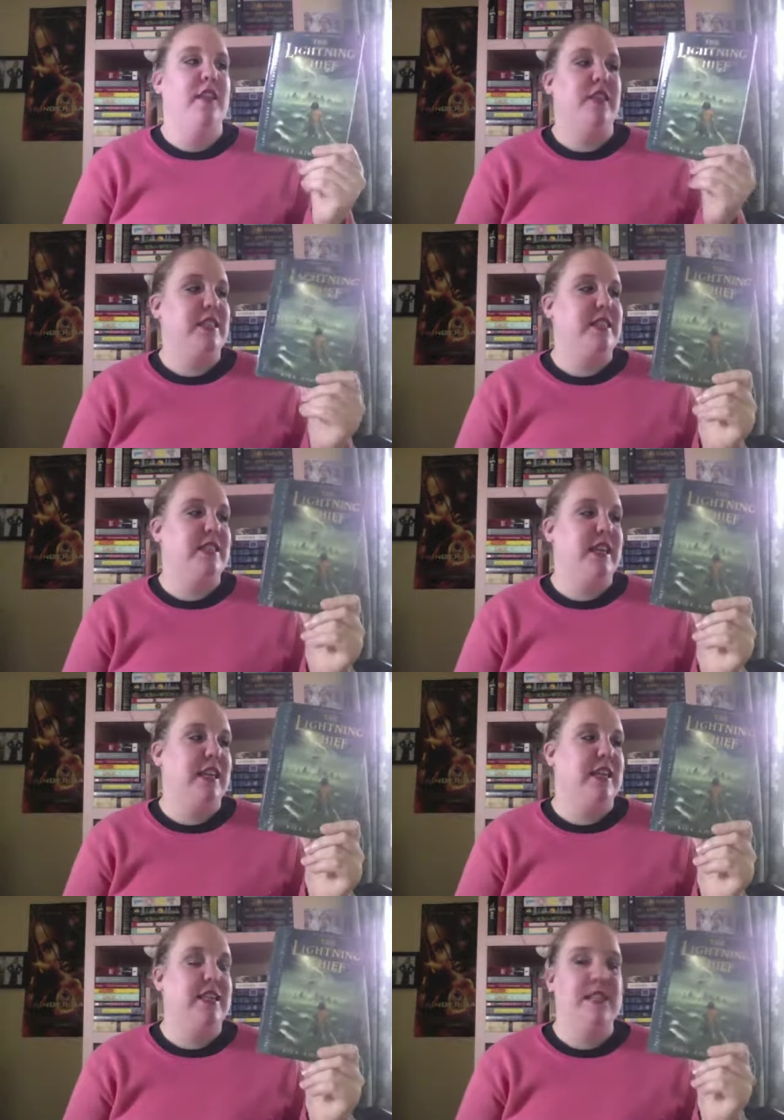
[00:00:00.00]
This
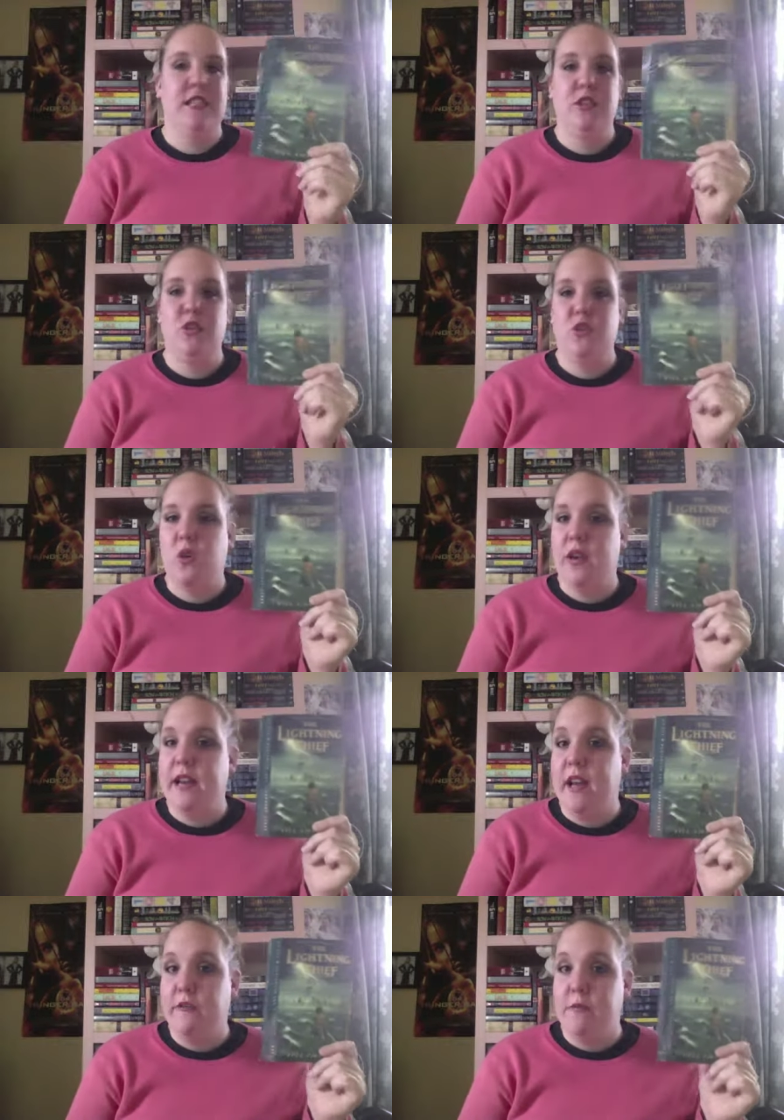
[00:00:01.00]
is the story
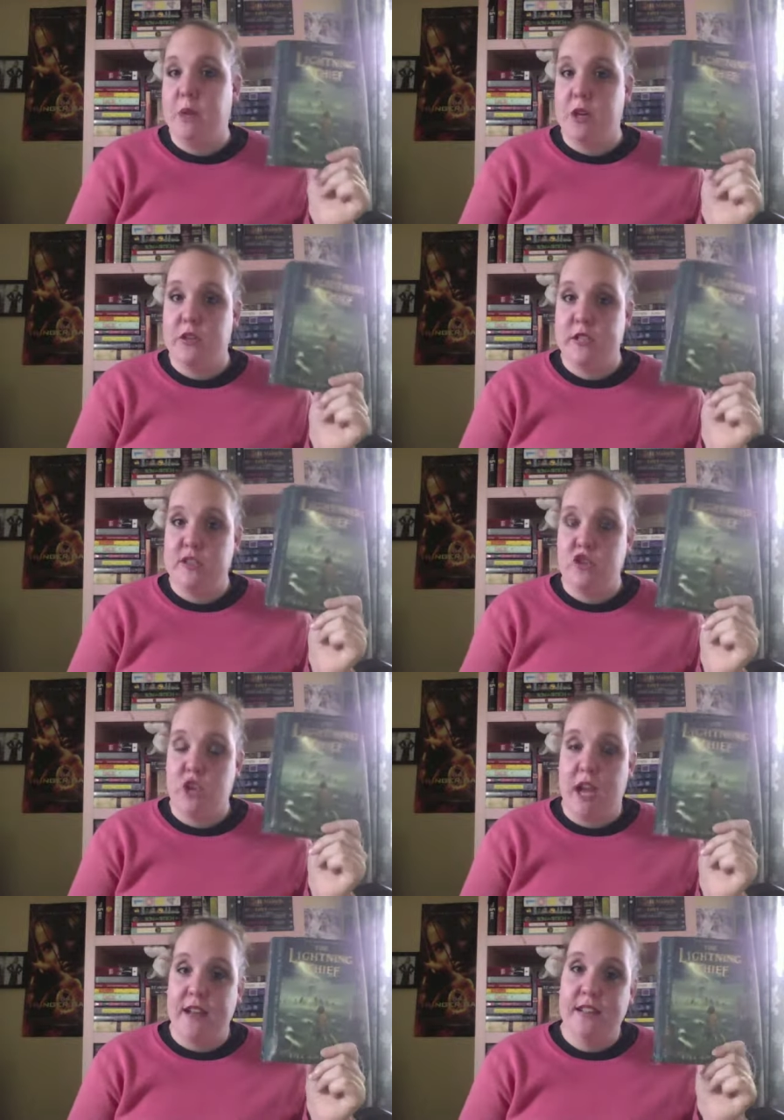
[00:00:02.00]
of Percy
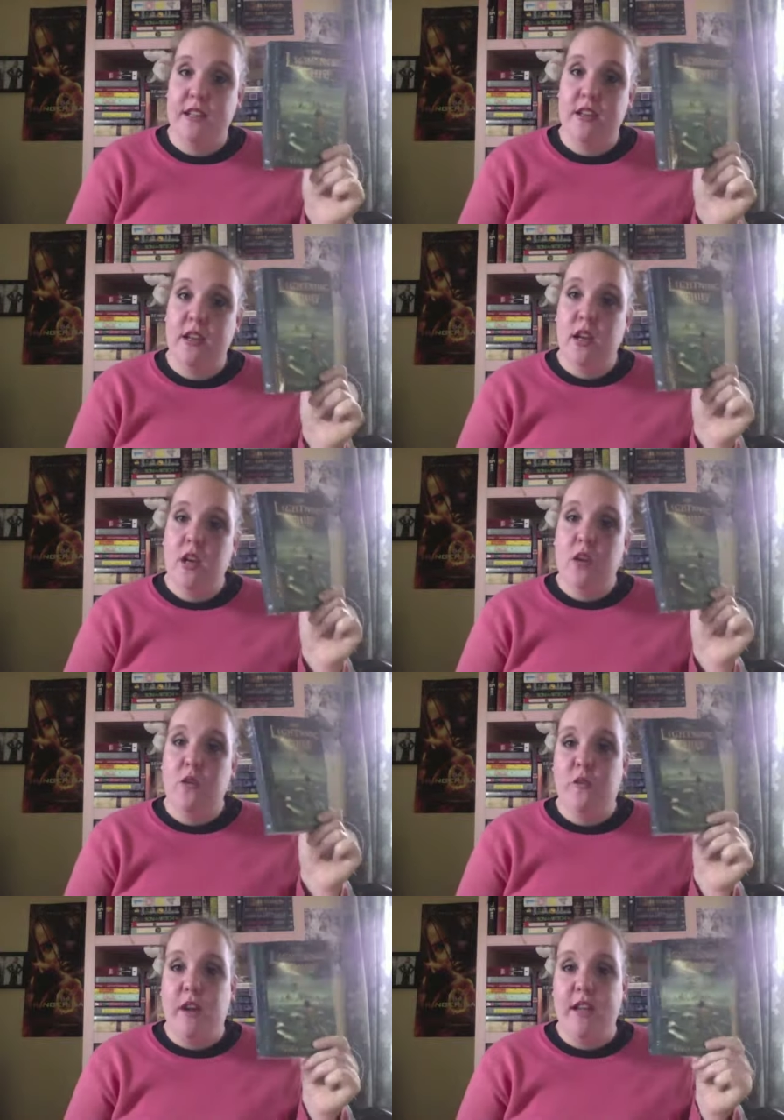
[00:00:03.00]
Jackson, who
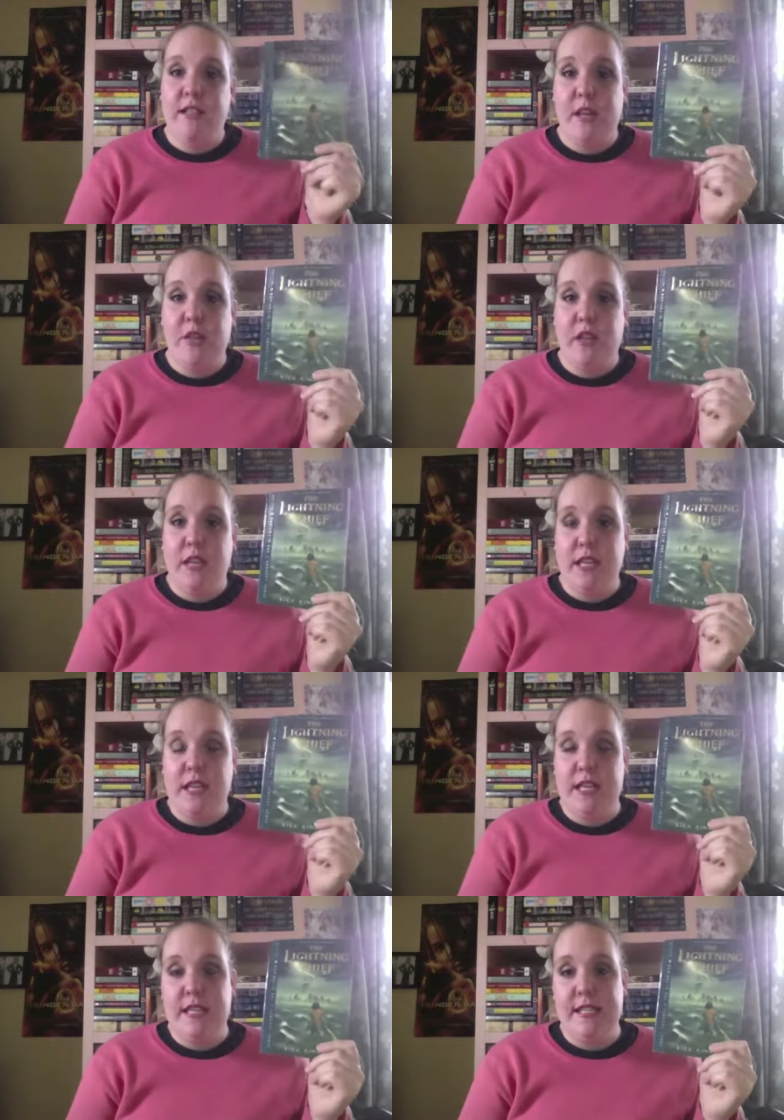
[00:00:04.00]
finds out that he
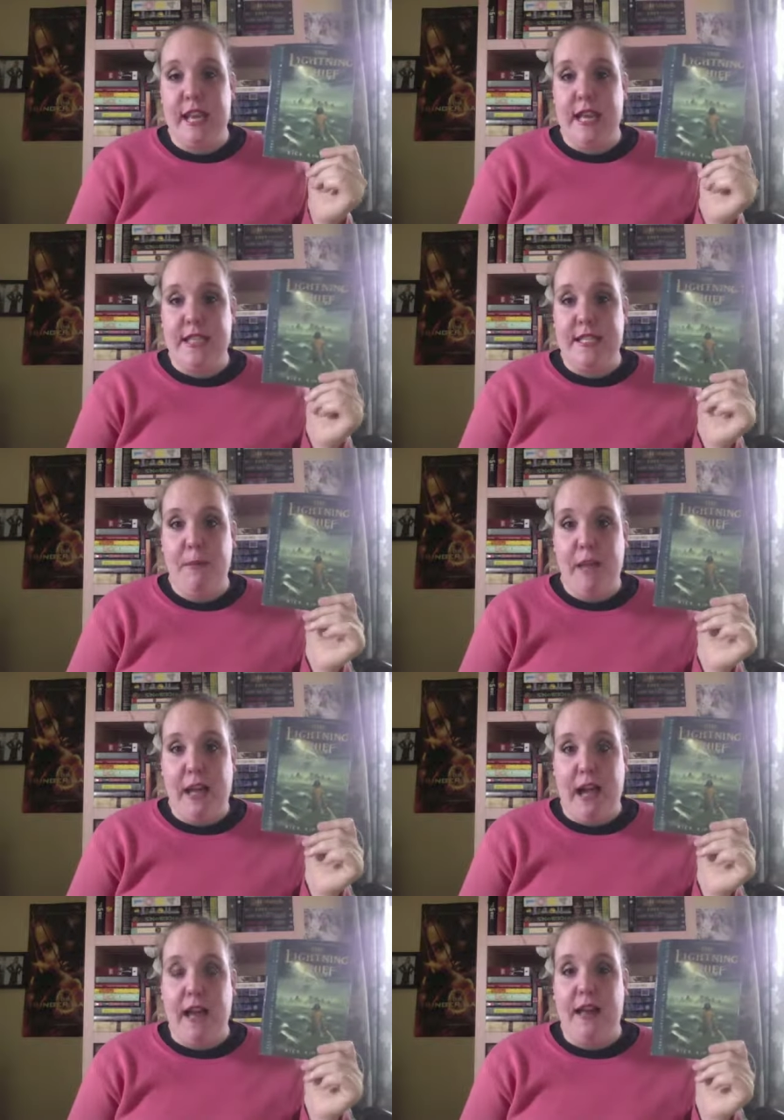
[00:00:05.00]
is a
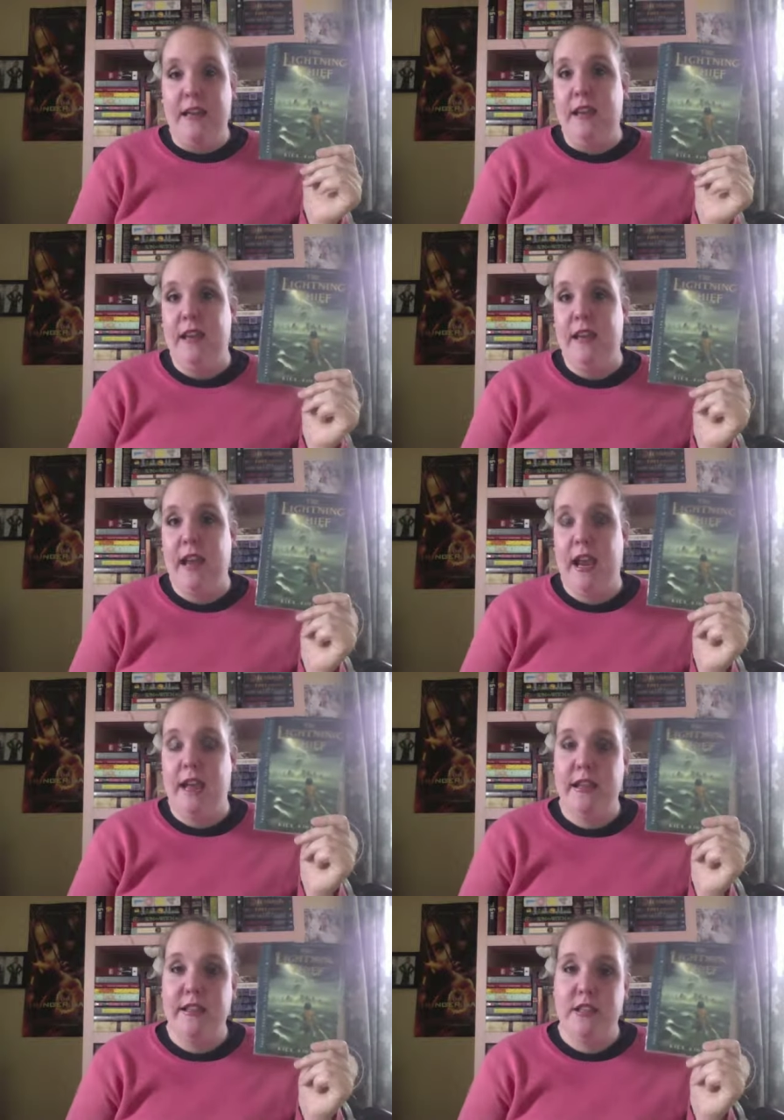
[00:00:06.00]
demigod and
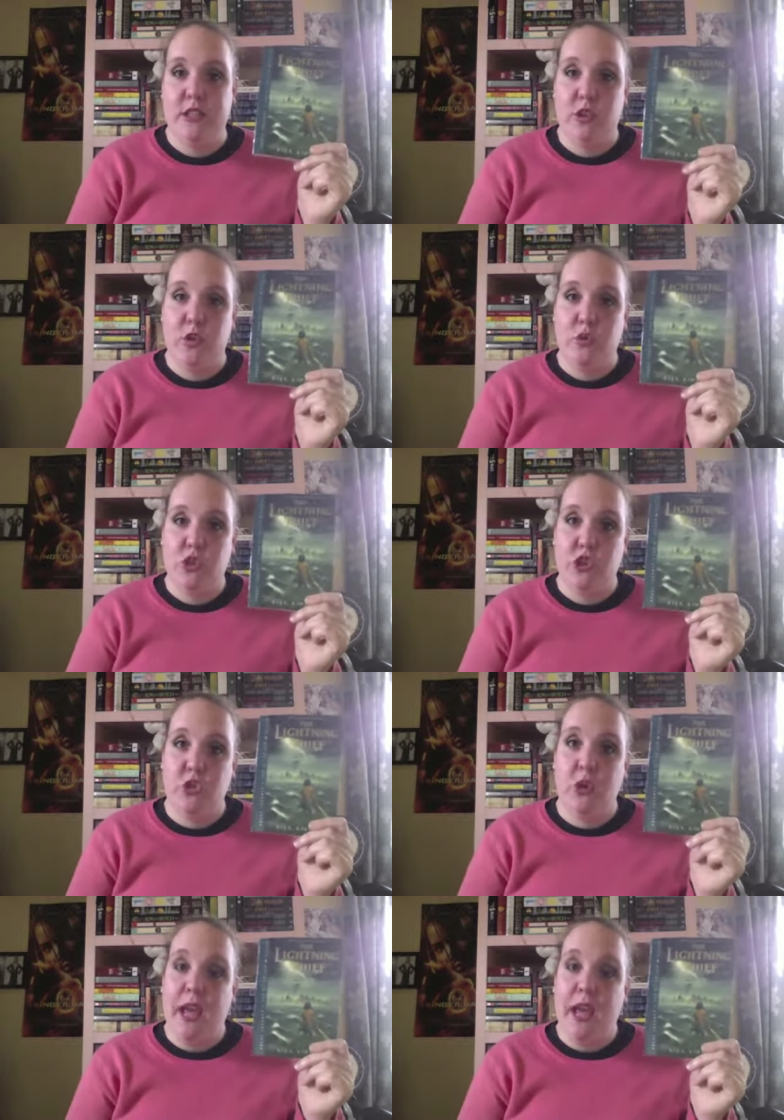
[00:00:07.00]
has to go to